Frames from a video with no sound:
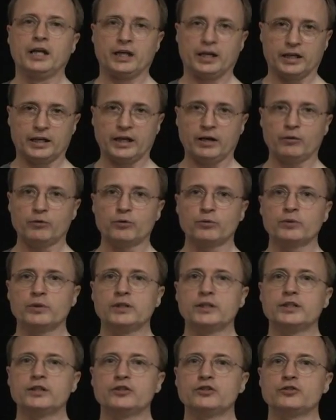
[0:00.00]
and that will
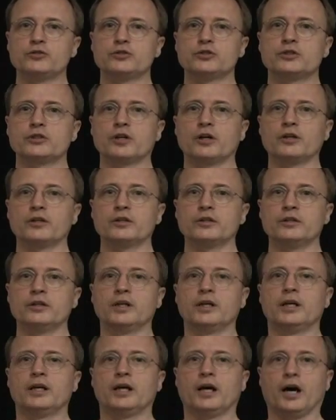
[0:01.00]
really get you started
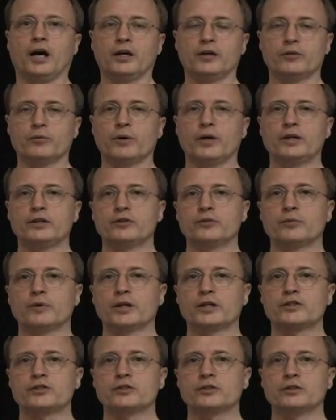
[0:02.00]
on the right
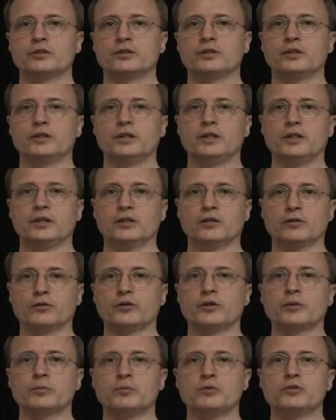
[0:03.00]
direction in
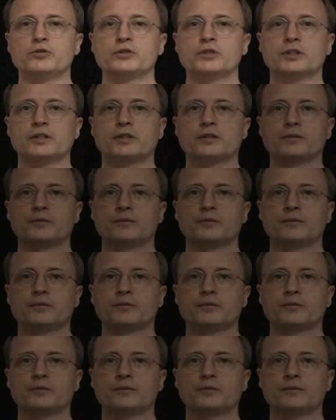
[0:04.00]
learning music.